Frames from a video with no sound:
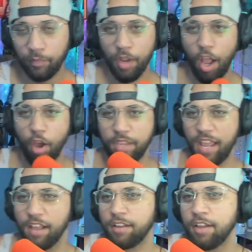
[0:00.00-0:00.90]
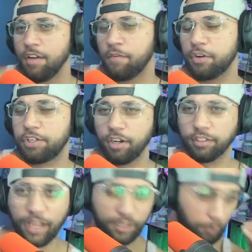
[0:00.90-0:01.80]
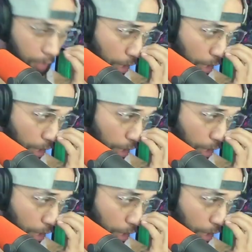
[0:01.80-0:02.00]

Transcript: Oh yeah, for sure. Like, bro,